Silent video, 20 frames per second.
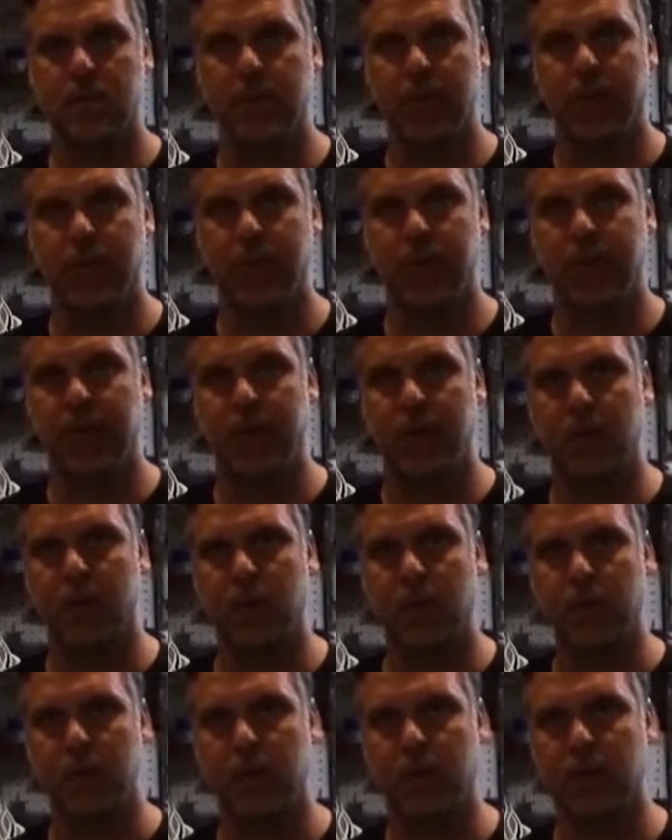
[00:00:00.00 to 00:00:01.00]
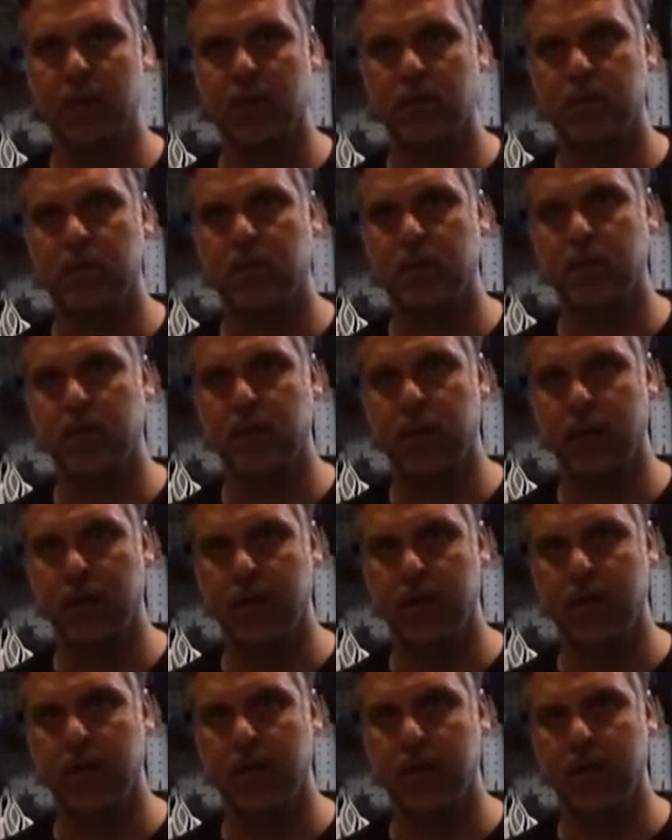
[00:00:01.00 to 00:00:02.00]
make a bigger hole here to get
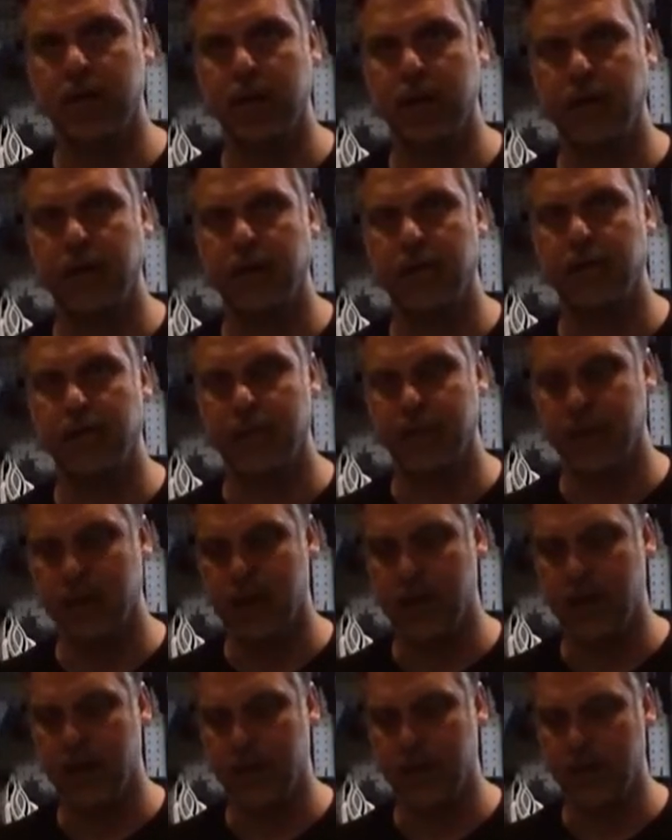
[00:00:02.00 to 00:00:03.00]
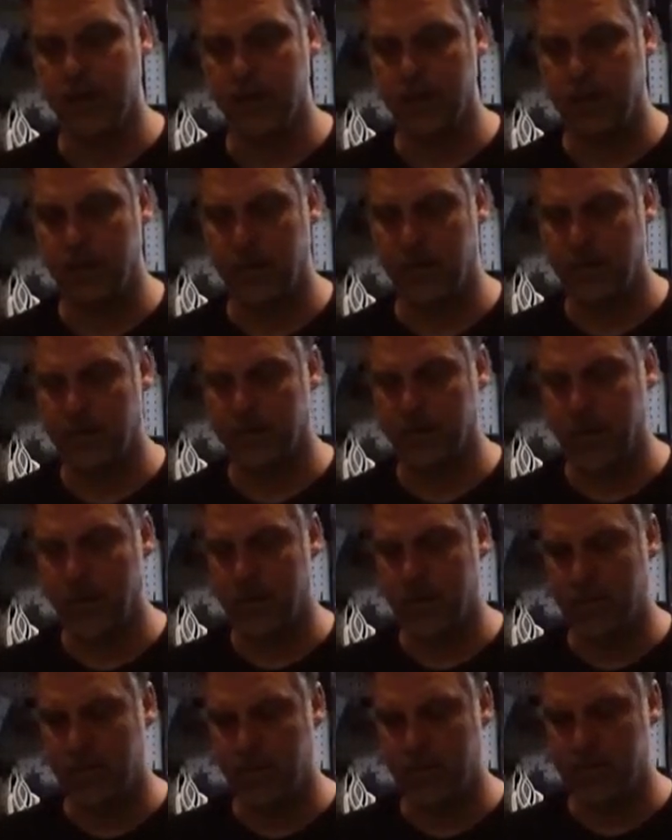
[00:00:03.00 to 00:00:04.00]
the lighting in for the cockpit and the
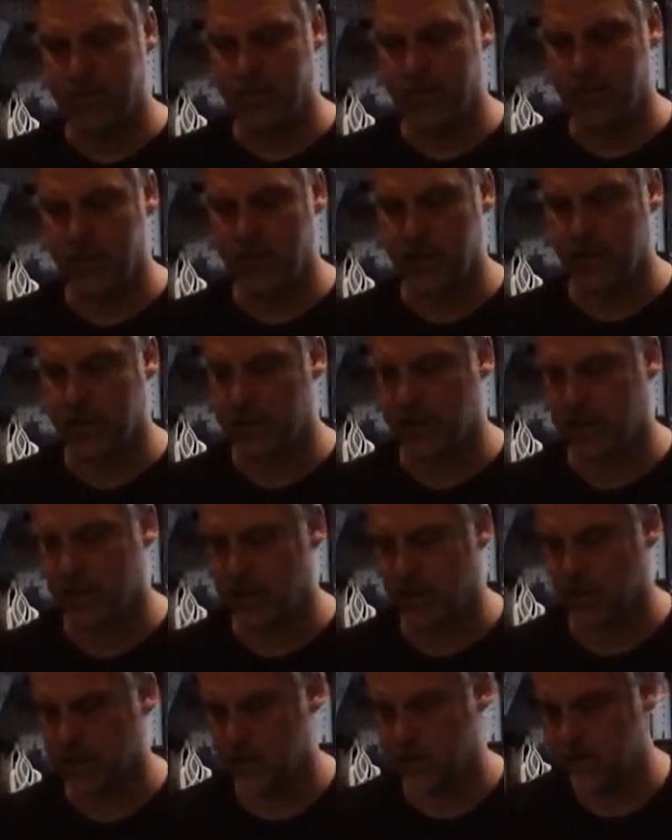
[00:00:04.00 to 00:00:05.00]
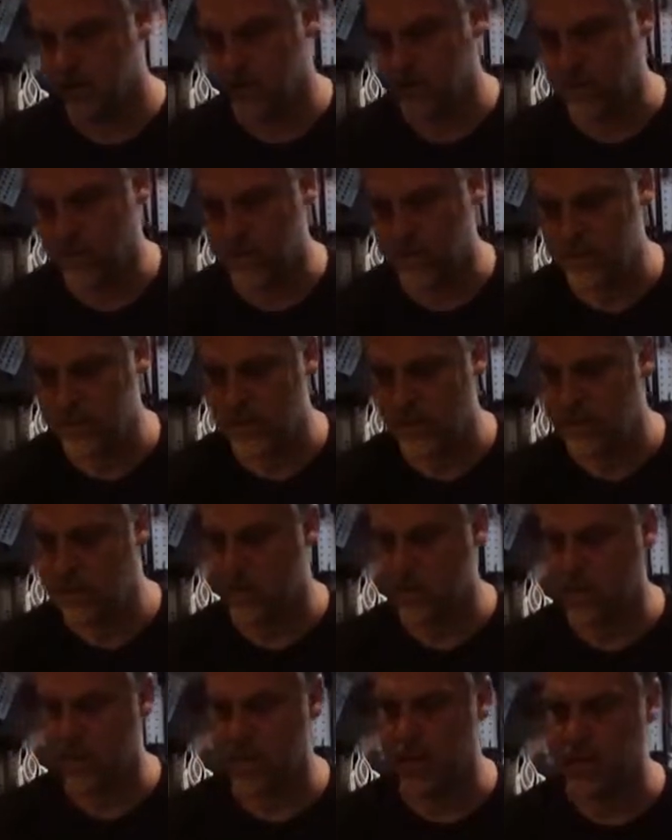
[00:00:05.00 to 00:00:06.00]
fiber optics in, and also for the
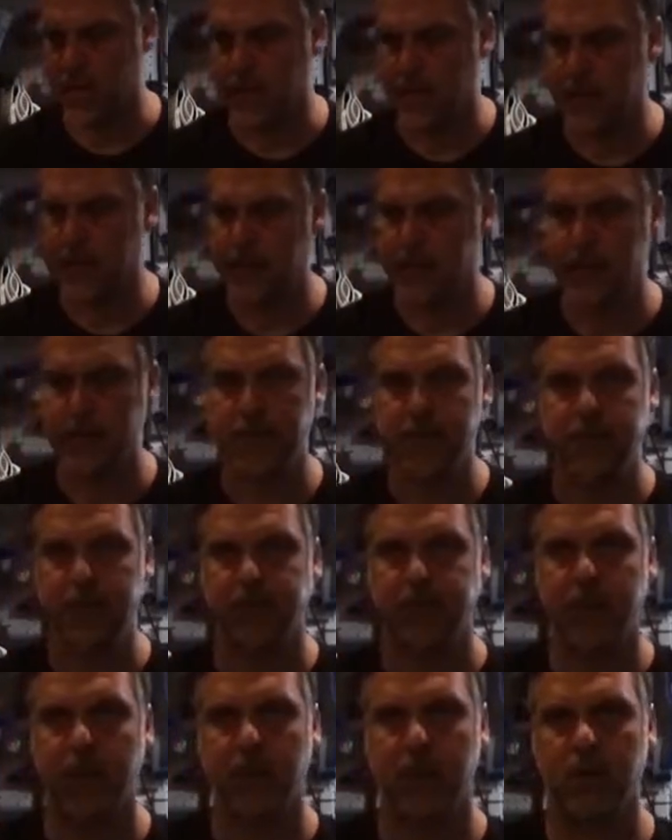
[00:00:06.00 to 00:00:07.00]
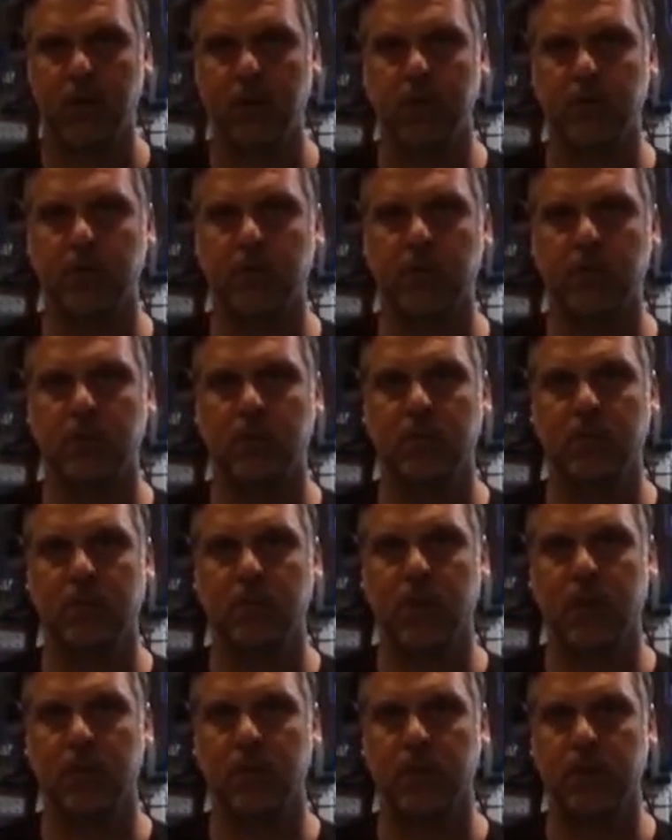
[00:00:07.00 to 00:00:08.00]
section where R2
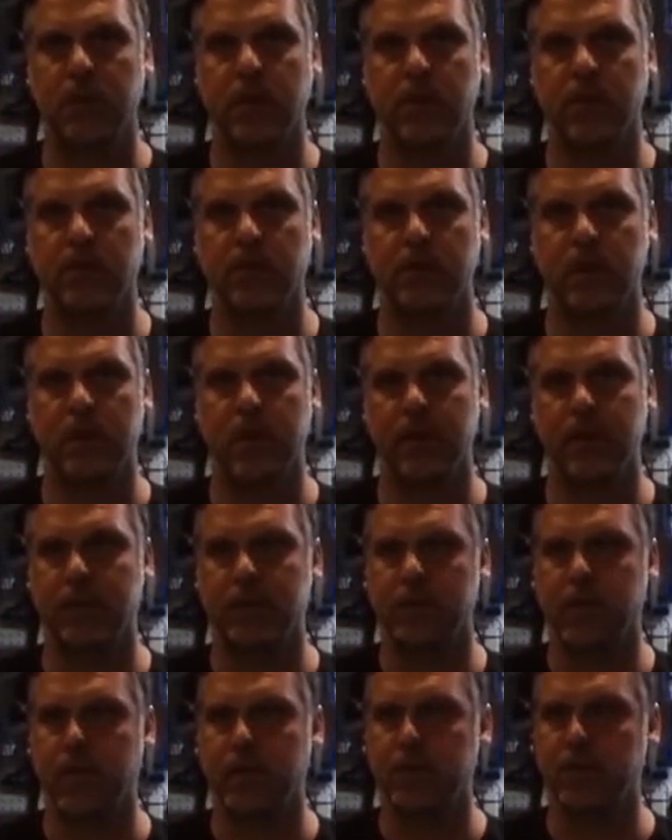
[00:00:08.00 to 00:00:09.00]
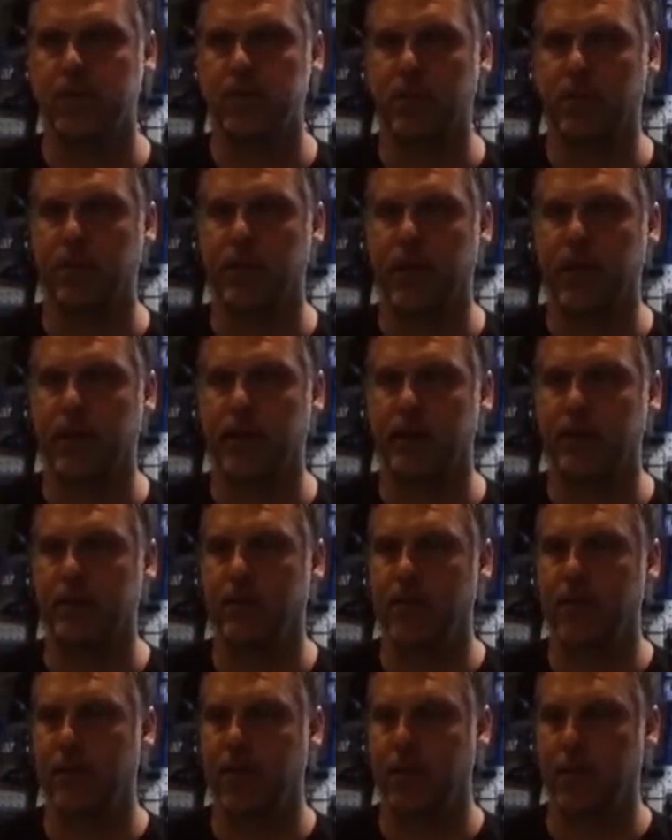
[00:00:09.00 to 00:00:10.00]
goes in. So I test drilled that,
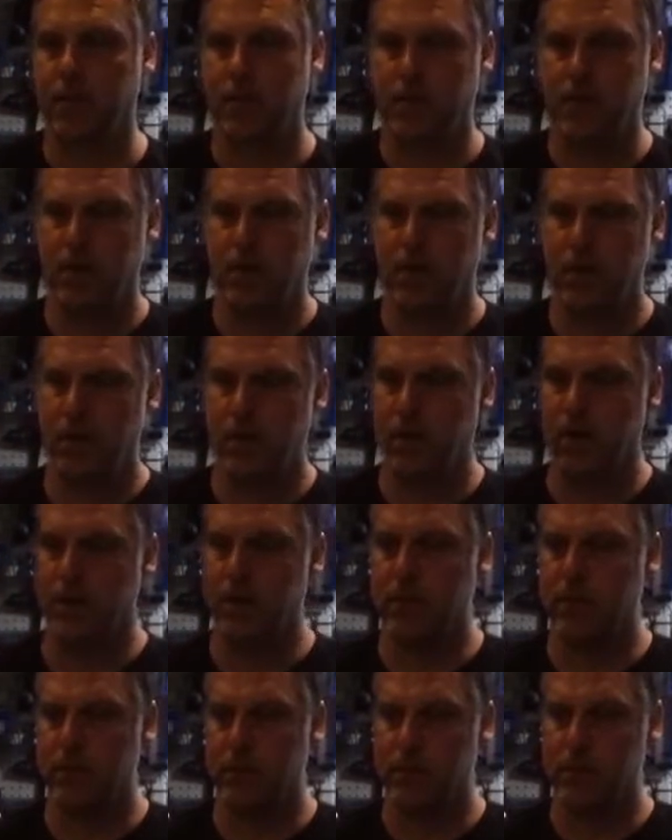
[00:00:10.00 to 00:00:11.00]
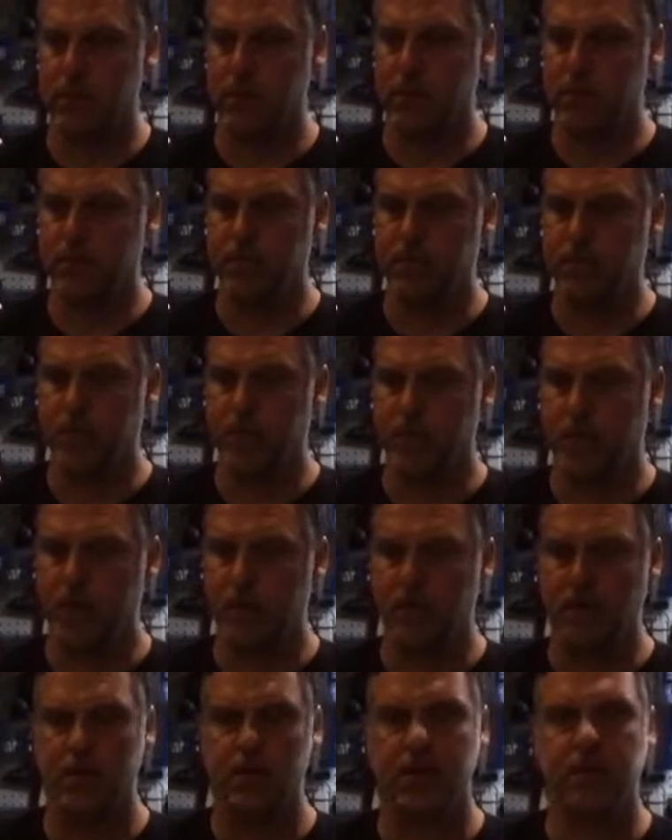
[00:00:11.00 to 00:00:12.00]
and there's a
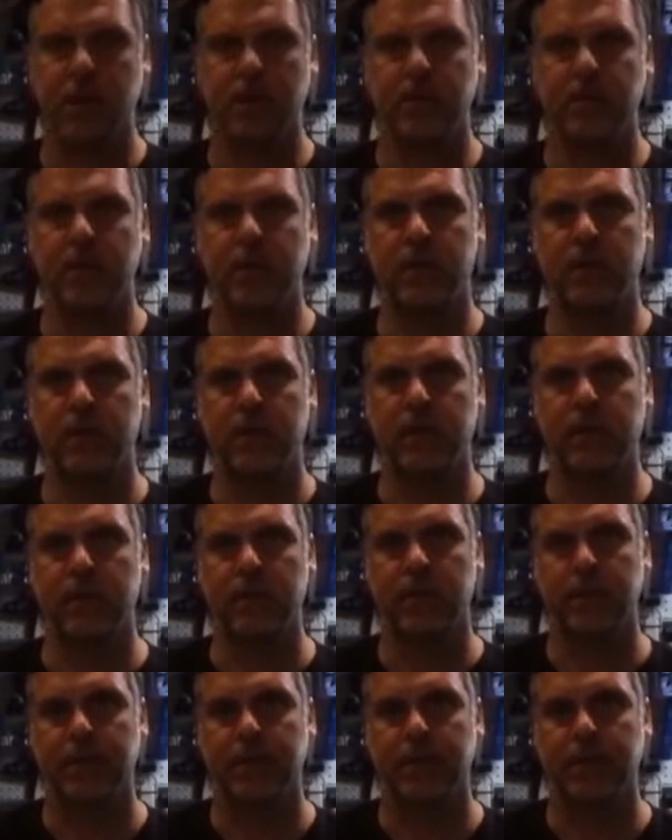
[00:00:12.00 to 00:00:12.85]
hollow section in there,